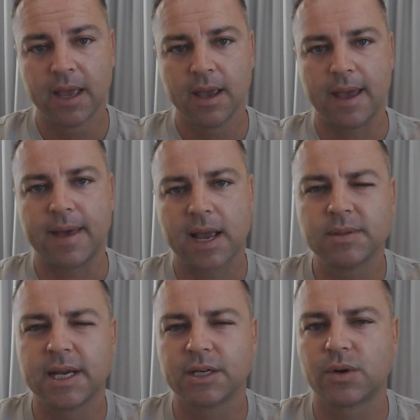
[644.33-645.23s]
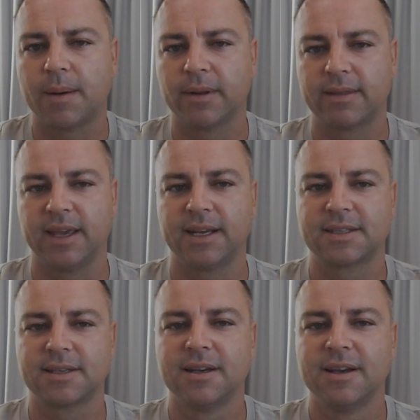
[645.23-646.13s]
And that comes down to a couple of
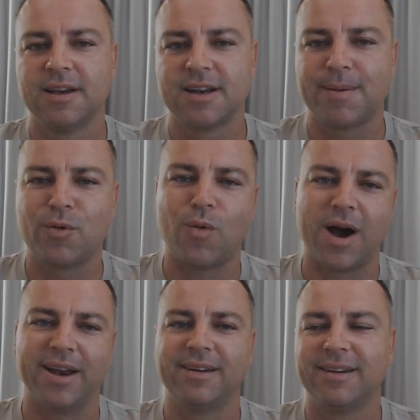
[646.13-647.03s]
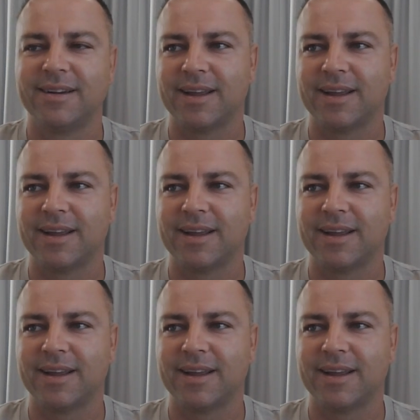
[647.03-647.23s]
things. Number one,